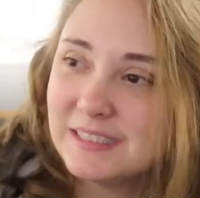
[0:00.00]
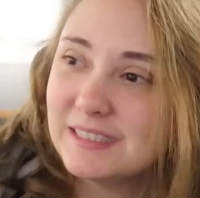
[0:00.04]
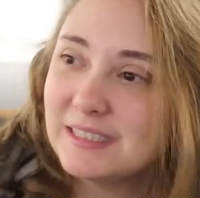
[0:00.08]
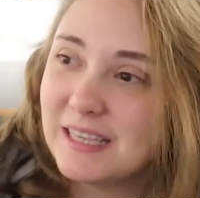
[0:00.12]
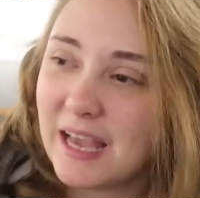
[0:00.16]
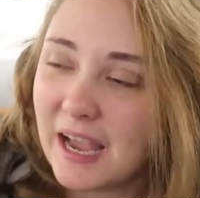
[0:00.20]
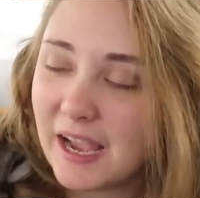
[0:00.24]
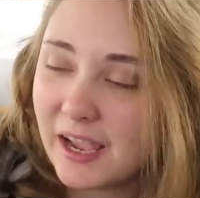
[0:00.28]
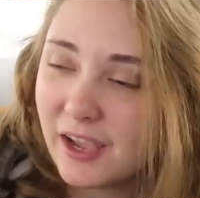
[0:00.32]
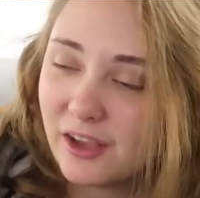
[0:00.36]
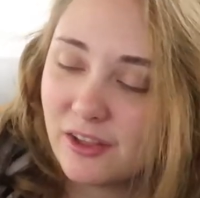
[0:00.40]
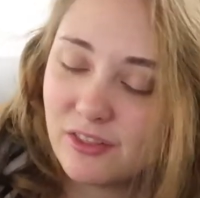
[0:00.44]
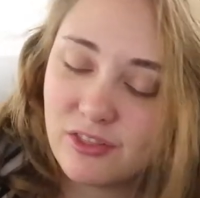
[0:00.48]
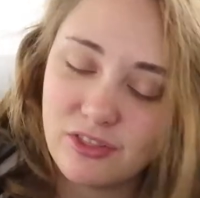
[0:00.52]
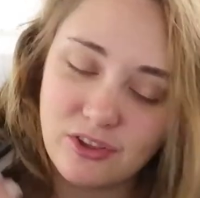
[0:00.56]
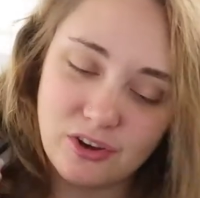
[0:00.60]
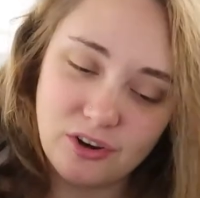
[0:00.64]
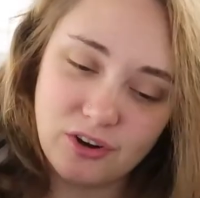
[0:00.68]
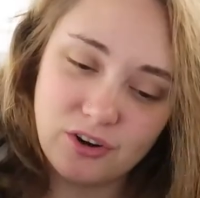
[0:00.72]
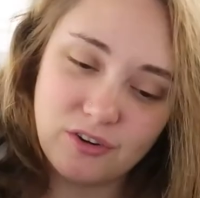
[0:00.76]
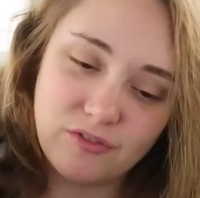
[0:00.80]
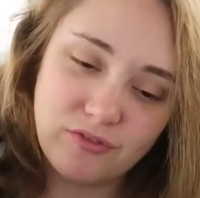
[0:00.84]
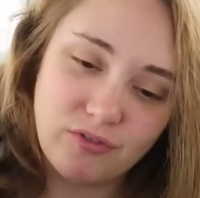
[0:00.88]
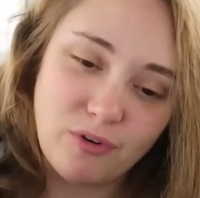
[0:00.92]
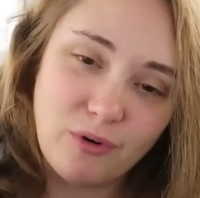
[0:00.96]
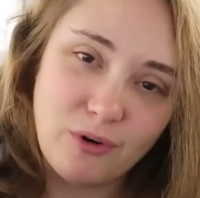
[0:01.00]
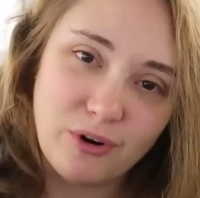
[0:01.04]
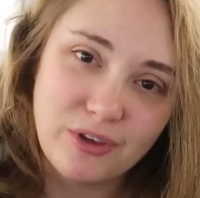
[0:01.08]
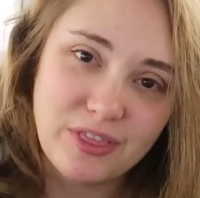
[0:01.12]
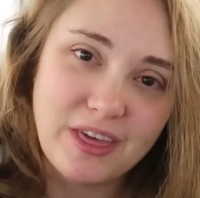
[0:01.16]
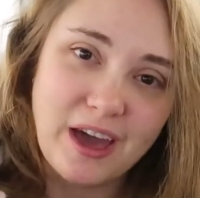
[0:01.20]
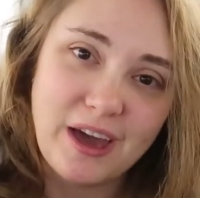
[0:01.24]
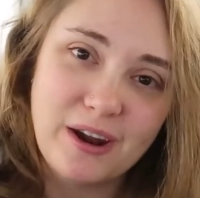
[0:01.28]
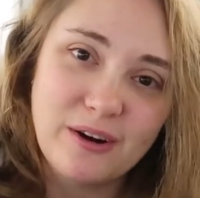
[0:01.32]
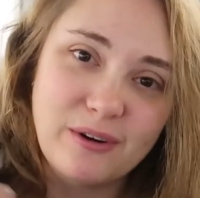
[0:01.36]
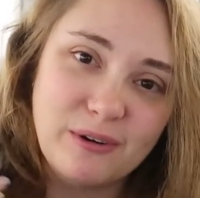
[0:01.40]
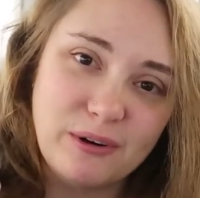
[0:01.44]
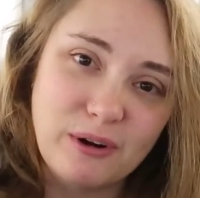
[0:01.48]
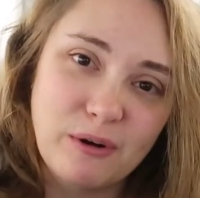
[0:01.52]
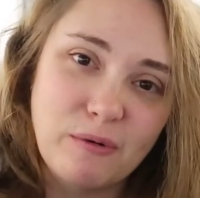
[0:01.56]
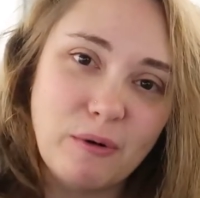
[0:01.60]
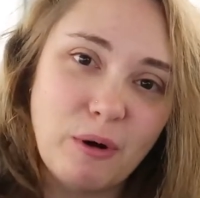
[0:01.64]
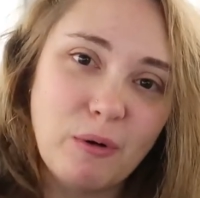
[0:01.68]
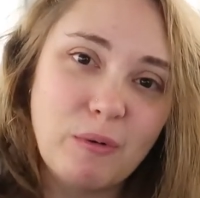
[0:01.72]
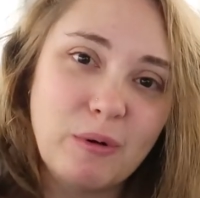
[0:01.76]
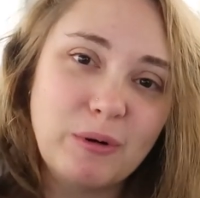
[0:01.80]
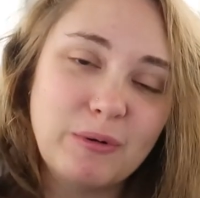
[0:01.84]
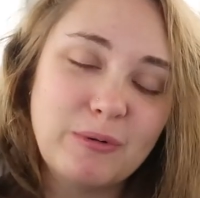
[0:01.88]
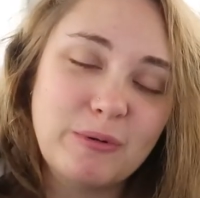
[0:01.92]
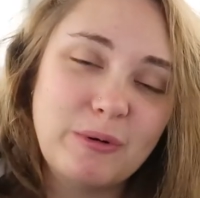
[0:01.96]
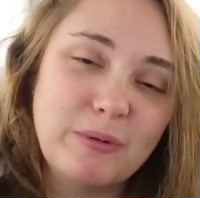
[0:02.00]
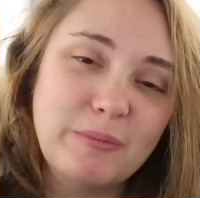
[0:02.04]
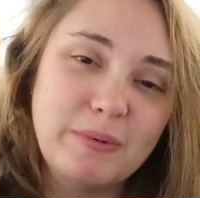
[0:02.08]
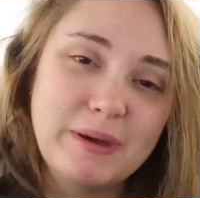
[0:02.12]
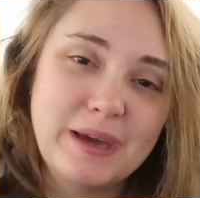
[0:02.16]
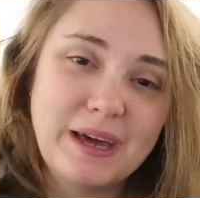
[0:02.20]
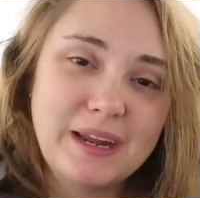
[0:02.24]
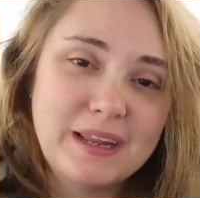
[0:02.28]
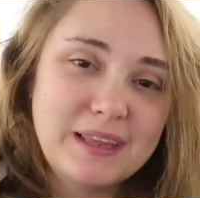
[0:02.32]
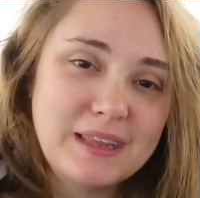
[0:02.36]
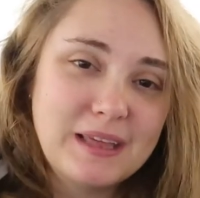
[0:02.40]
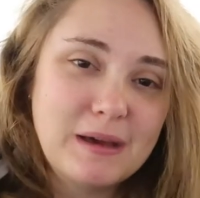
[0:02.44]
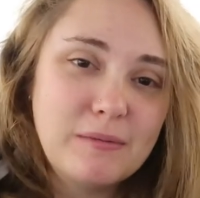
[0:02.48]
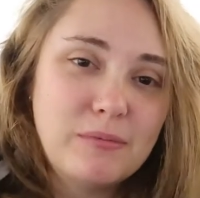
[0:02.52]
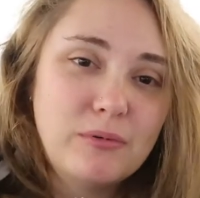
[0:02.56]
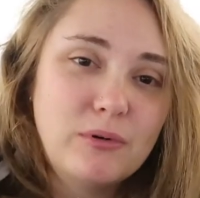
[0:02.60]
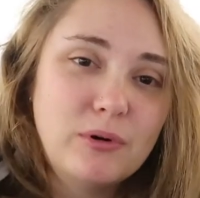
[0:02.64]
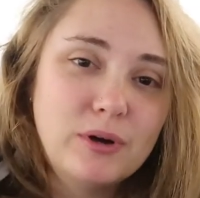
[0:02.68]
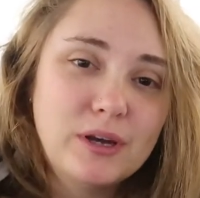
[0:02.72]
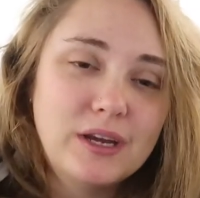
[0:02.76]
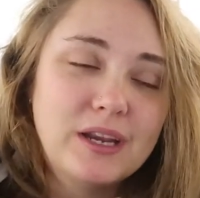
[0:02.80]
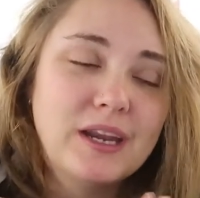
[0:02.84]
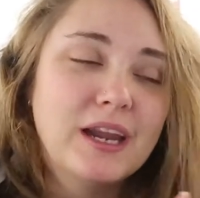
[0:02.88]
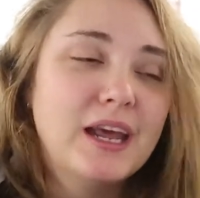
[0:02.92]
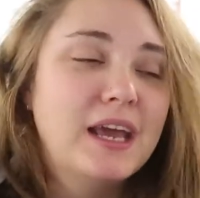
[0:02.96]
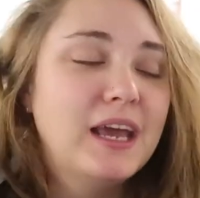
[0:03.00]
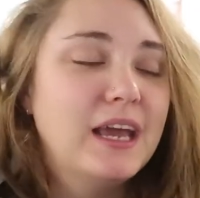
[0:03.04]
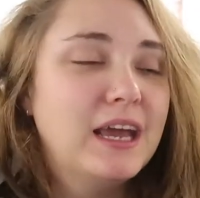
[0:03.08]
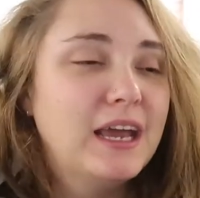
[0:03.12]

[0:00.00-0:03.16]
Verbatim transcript: second, third, fourth, I don't know what one we'll be at at that point,